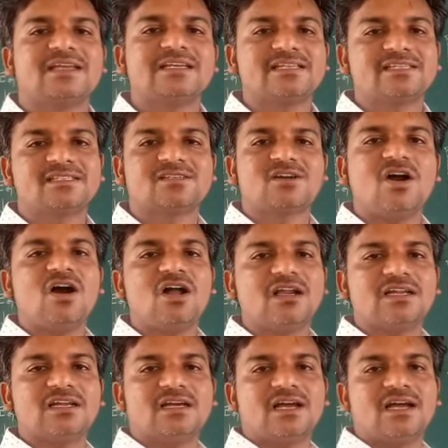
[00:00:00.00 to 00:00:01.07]
is called
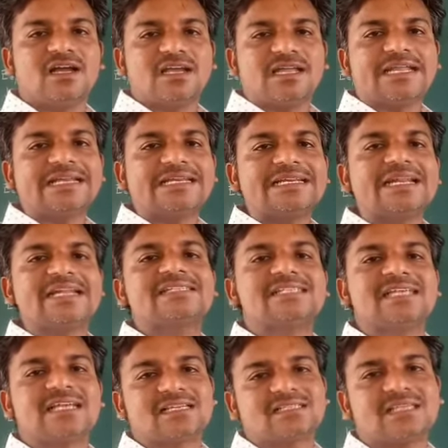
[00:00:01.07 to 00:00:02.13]

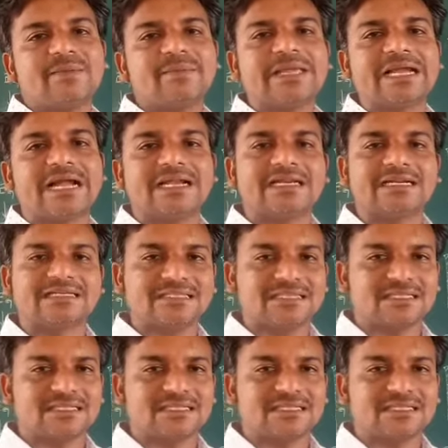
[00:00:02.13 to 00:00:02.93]
intrinsic semiconductor.